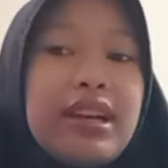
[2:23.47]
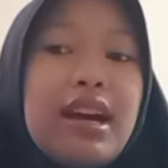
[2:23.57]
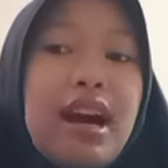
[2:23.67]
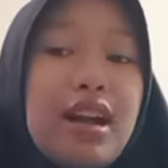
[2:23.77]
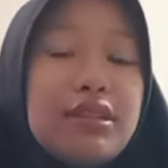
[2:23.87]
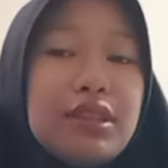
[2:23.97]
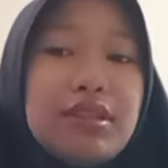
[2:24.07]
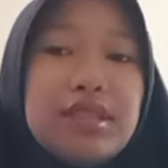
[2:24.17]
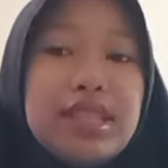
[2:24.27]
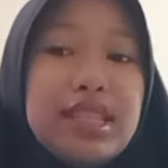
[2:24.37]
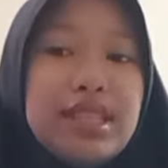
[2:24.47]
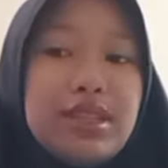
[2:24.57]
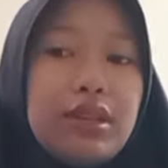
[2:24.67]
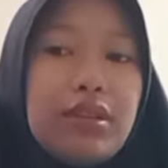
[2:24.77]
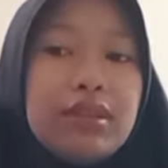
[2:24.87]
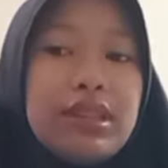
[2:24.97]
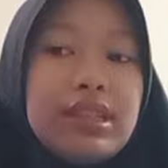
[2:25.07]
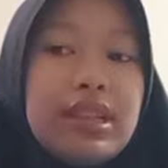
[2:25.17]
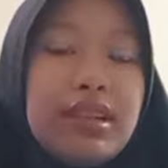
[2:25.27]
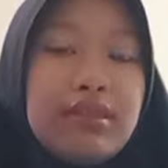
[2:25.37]
All those jinns of the
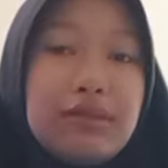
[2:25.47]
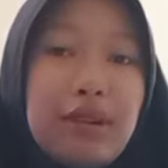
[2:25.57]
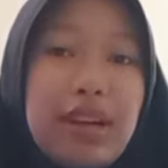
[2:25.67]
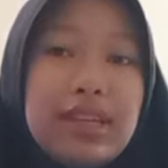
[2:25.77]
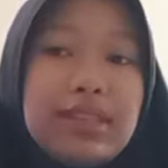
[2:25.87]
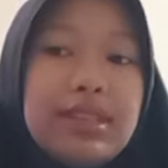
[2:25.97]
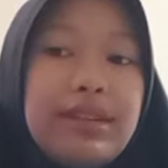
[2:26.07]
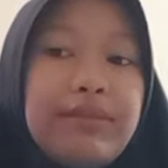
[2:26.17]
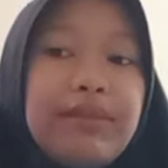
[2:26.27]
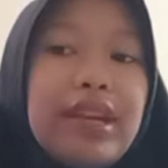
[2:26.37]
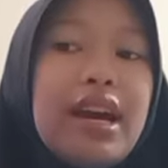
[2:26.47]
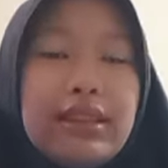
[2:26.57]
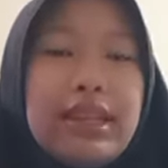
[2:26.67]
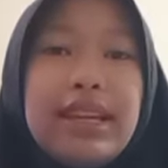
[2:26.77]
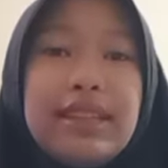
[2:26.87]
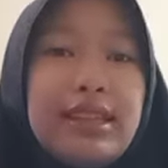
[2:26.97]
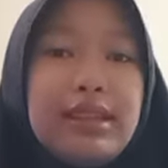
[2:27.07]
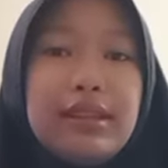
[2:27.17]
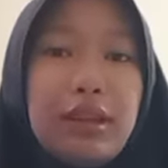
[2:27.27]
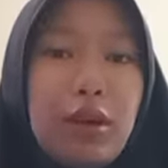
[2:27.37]
sun rise. They
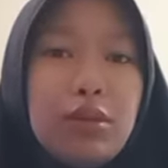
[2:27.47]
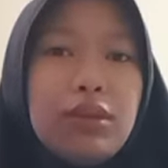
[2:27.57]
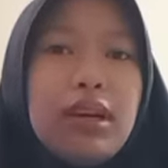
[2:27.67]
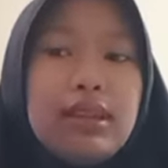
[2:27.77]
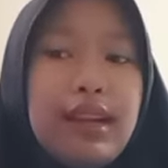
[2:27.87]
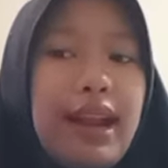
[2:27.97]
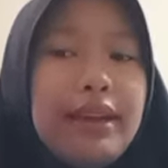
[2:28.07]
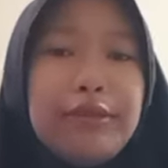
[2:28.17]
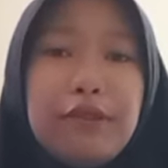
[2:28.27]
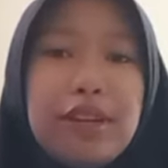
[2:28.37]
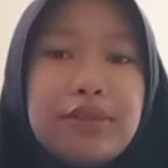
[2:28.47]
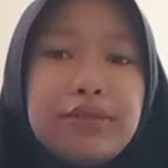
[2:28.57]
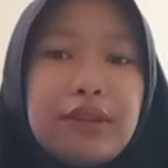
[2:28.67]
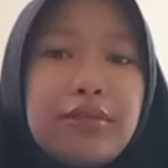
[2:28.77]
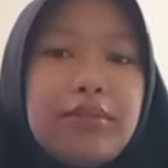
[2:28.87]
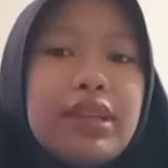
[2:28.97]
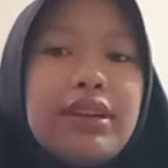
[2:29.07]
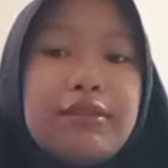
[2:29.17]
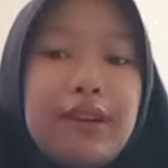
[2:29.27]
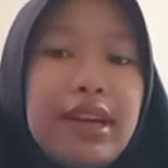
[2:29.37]
didn't know the light was from the
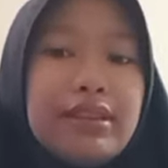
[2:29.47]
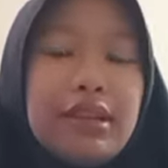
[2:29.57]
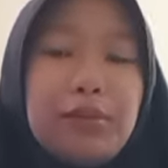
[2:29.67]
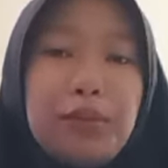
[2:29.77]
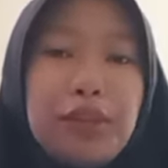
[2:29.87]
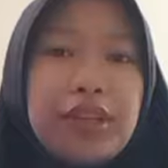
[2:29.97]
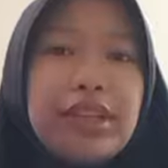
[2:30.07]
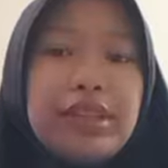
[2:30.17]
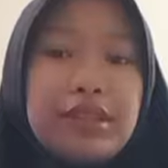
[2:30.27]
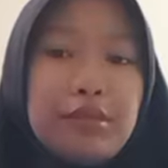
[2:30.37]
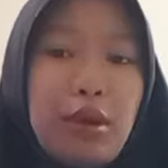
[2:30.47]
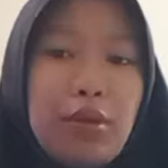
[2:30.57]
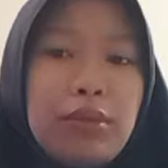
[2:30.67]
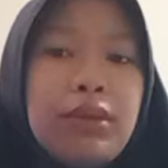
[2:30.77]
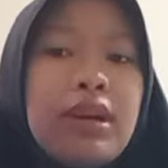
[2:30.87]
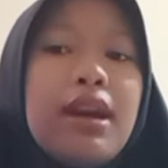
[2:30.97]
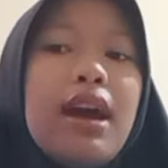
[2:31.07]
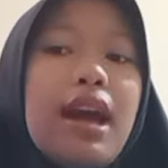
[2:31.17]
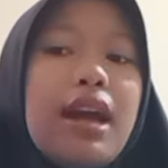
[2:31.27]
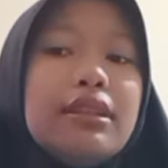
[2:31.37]
fire that burning the straw,
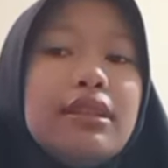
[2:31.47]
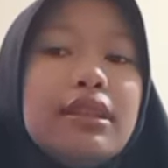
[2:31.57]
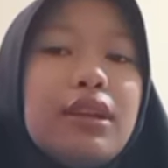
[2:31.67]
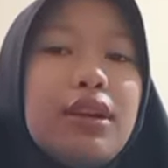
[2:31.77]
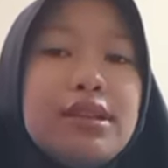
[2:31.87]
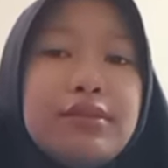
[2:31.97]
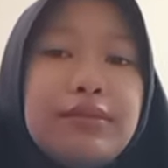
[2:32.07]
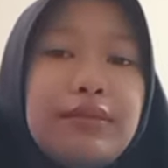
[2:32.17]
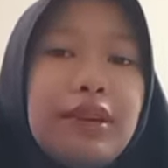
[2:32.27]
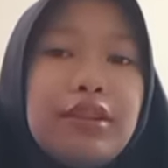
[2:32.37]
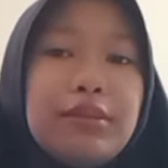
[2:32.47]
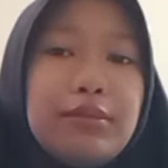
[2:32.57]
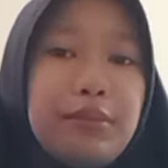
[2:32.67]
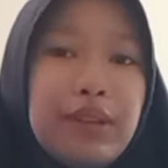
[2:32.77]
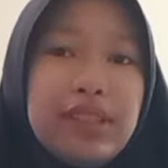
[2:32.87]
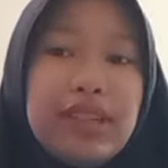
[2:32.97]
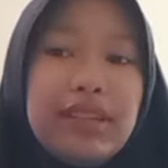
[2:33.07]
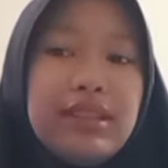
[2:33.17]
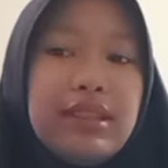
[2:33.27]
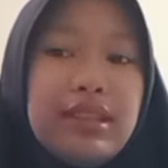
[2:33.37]
and the noise for
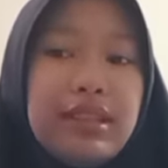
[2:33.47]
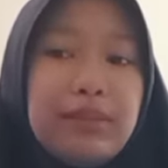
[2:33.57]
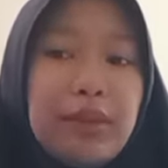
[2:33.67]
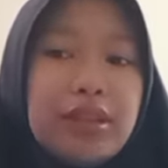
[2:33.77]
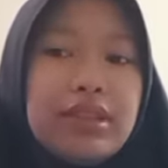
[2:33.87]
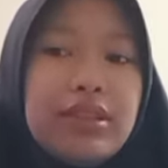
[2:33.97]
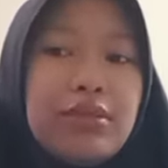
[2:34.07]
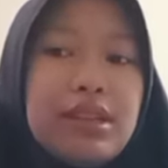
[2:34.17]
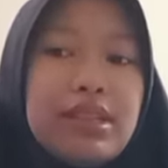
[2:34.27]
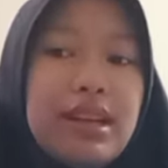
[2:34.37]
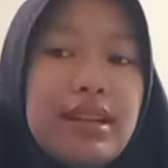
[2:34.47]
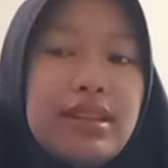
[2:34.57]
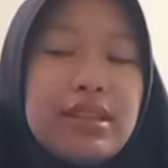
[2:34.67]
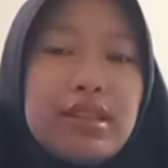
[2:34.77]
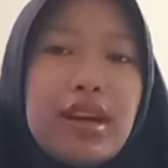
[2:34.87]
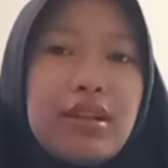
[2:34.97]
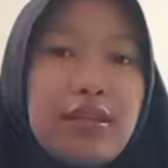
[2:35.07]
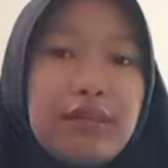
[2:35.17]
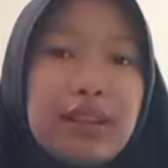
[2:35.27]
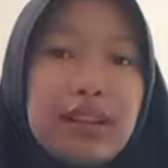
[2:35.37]
building the mortar was like the start of
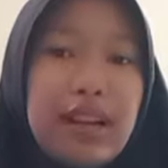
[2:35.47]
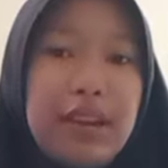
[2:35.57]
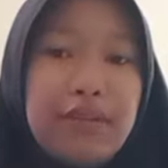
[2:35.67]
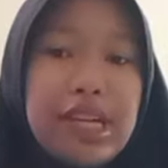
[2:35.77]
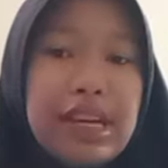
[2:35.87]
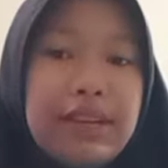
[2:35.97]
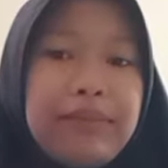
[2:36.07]
the night day.